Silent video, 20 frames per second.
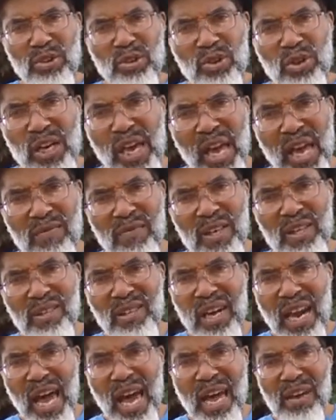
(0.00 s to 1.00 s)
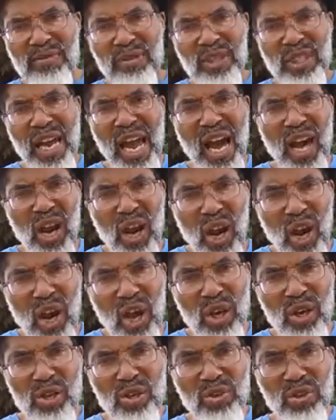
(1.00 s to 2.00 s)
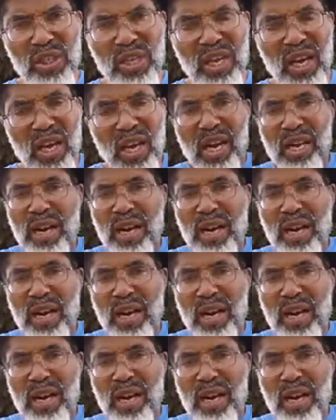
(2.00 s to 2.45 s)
save his life shall lose it.